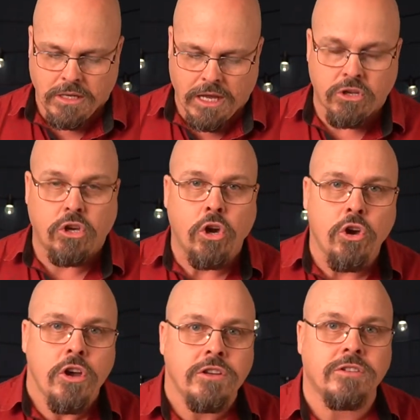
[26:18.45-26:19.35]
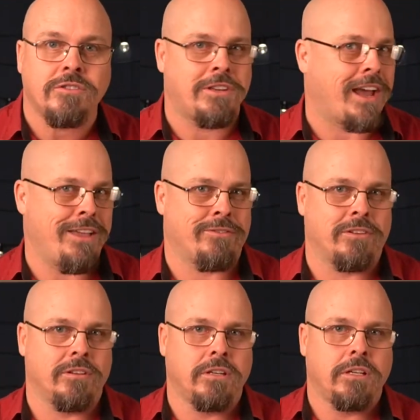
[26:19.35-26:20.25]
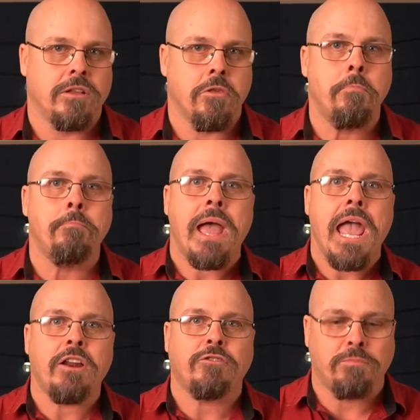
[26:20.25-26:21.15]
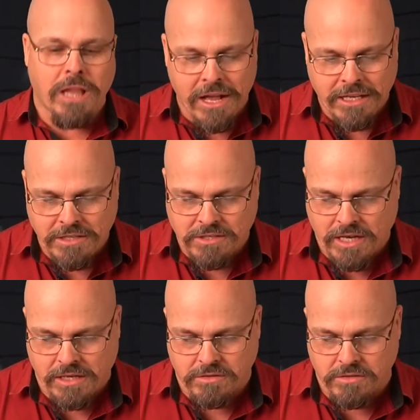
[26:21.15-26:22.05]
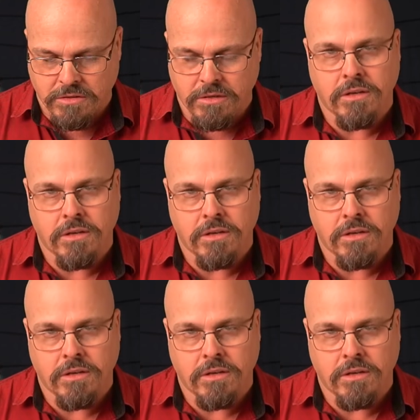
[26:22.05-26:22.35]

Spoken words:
and curses David, the man of blood, he says.